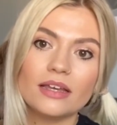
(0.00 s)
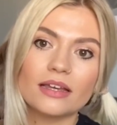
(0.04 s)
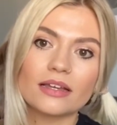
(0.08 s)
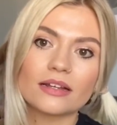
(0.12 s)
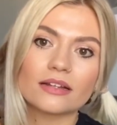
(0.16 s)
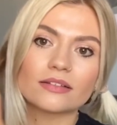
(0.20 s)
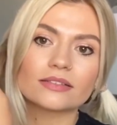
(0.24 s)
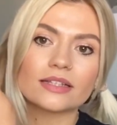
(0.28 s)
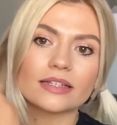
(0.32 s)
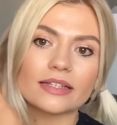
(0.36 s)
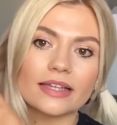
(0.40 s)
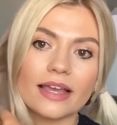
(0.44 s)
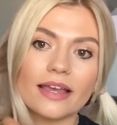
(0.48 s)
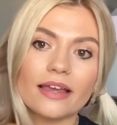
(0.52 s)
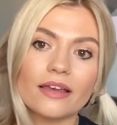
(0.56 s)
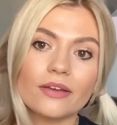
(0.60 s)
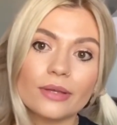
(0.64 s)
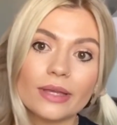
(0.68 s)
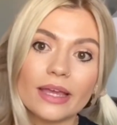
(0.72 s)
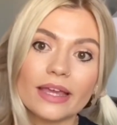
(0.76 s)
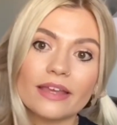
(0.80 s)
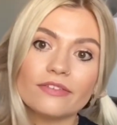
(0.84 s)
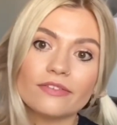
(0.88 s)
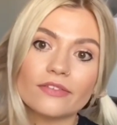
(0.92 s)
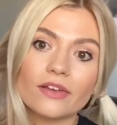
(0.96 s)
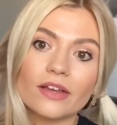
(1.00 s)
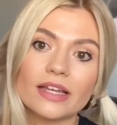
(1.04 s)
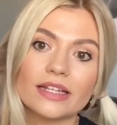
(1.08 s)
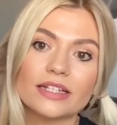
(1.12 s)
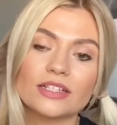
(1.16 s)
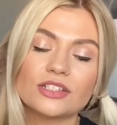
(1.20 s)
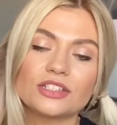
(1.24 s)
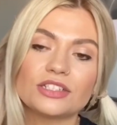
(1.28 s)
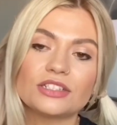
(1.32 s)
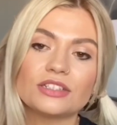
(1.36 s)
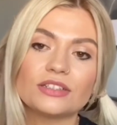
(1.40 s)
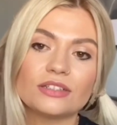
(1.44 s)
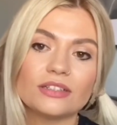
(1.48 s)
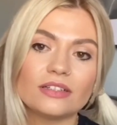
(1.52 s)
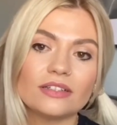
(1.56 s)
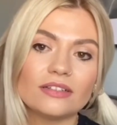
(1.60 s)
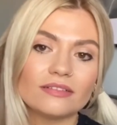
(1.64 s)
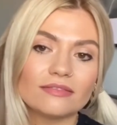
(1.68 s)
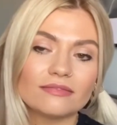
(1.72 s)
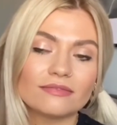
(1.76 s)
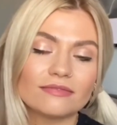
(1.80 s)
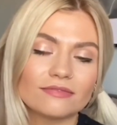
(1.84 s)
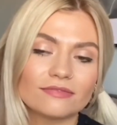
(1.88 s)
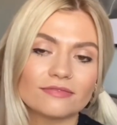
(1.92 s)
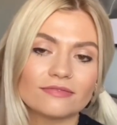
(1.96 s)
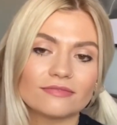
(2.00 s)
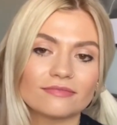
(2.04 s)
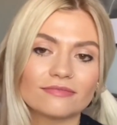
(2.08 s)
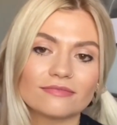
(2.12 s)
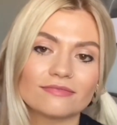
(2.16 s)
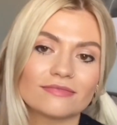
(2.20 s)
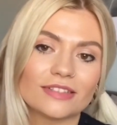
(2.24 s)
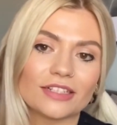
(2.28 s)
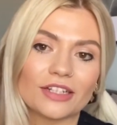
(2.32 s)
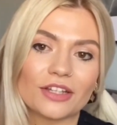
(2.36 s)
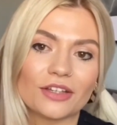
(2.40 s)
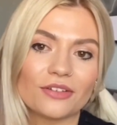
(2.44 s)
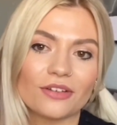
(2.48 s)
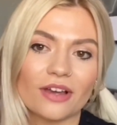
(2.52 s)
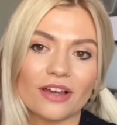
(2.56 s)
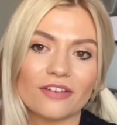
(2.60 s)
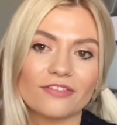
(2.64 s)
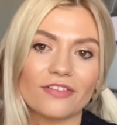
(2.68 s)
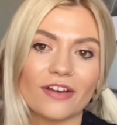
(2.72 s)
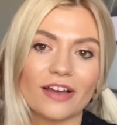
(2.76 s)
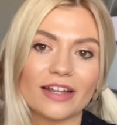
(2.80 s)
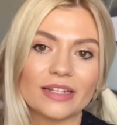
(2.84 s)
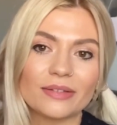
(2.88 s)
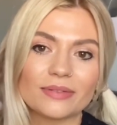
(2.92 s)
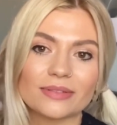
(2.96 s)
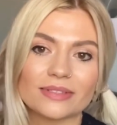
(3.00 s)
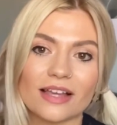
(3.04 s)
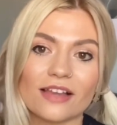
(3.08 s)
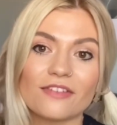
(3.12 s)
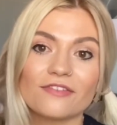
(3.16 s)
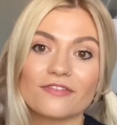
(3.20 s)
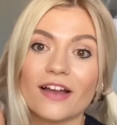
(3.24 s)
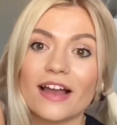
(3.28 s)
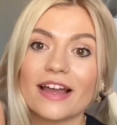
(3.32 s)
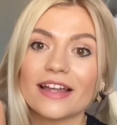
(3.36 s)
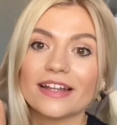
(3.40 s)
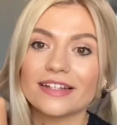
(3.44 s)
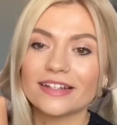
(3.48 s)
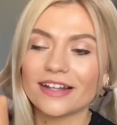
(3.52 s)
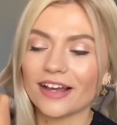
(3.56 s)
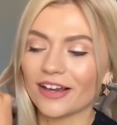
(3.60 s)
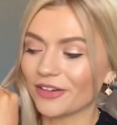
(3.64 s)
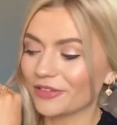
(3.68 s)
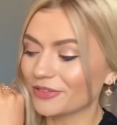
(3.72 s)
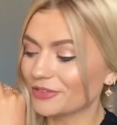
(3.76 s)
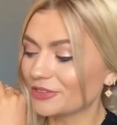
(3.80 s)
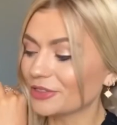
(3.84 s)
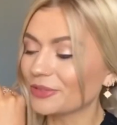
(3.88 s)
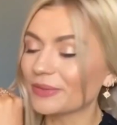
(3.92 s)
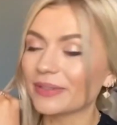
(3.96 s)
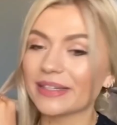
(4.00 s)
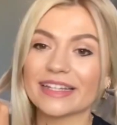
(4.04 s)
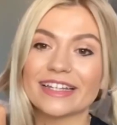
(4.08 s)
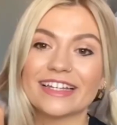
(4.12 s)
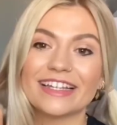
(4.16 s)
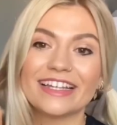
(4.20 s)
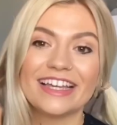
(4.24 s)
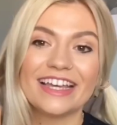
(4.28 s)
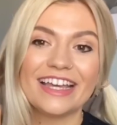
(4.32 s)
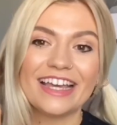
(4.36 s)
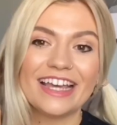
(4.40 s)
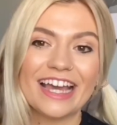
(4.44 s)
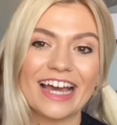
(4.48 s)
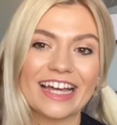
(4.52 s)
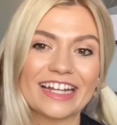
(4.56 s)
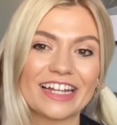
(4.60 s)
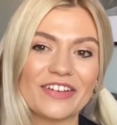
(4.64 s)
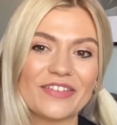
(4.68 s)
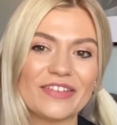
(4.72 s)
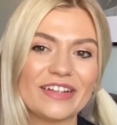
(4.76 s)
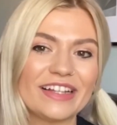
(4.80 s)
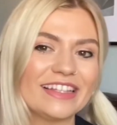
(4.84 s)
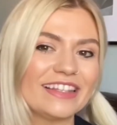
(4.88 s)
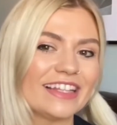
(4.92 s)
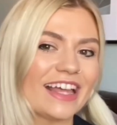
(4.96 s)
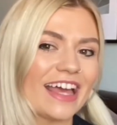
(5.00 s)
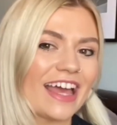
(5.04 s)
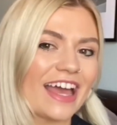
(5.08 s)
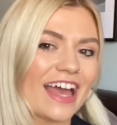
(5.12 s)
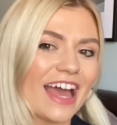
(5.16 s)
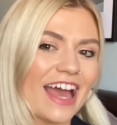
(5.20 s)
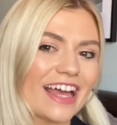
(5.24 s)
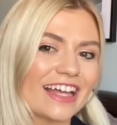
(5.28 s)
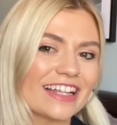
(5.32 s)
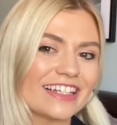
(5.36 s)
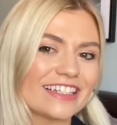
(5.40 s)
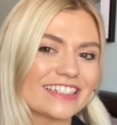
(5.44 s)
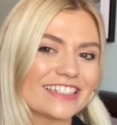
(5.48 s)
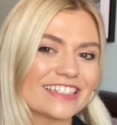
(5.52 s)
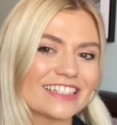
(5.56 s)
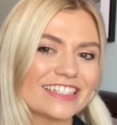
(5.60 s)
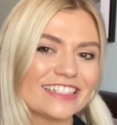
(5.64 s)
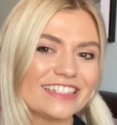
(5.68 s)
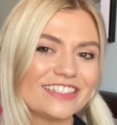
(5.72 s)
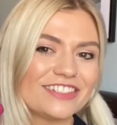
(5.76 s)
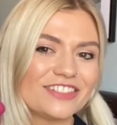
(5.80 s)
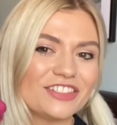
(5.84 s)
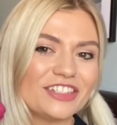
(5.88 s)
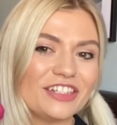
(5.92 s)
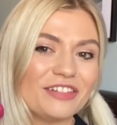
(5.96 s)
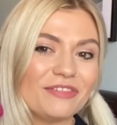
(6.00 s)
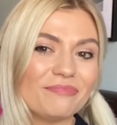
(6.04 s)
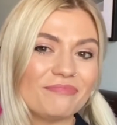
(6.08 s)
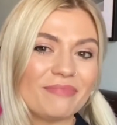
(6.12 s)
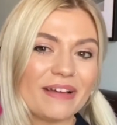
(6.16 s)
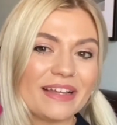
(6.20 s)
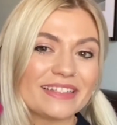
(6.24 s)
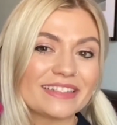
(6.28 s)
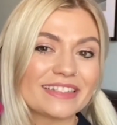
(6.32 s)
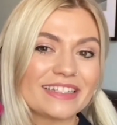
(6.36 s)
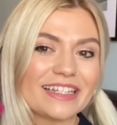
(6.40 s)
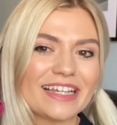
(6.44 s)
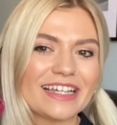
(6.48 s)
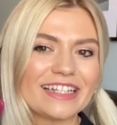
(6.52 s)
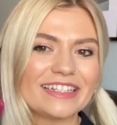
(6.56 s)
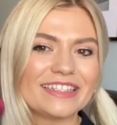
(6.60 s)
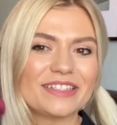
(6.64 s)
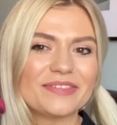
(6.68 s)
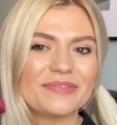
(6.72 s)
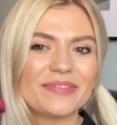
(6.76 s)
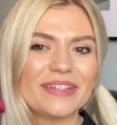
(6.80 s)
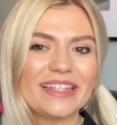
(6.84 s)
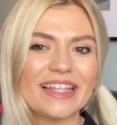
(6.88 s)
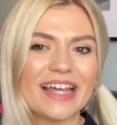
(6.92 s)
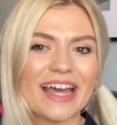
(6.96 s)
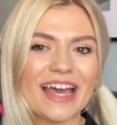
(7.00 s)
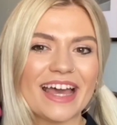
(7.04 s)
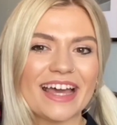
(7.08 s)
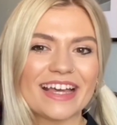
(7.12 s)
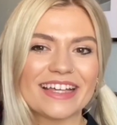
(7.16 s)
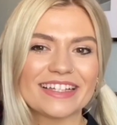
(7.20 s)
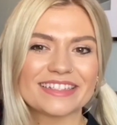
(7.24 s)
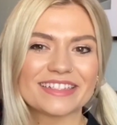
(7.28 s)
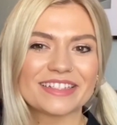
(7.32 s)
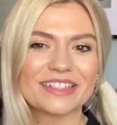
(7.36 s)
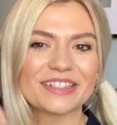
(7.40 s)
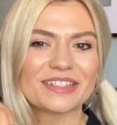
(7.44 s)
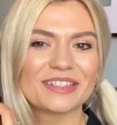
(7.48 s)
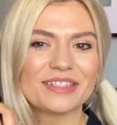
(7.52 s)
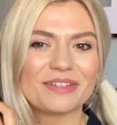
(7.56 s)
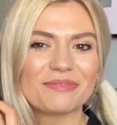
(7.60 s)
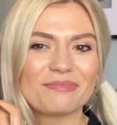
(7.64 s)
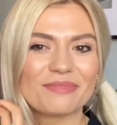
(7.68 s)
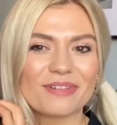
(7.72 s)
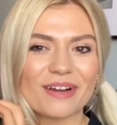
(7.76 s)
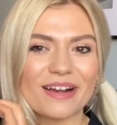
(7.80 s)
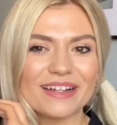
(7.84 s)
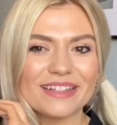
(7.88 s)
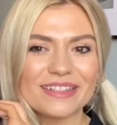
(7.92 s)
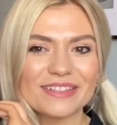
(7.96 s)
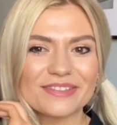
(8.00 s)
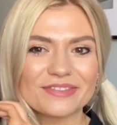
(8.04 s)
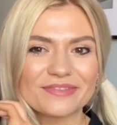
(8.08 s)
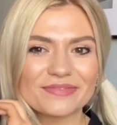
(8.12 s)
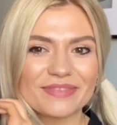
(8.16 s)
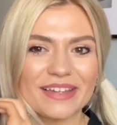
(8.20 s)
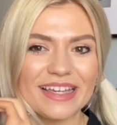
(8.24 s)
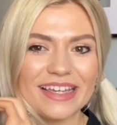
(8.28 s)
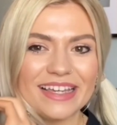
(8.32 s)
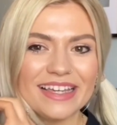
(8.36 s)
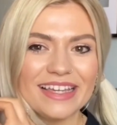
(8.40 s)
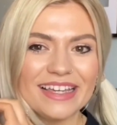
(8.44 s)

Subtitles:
I was like, yeah, okay, fine. I finally was like, fine, I'll do it. And I went in there and she'd basically hidden them in there as a surprise for me.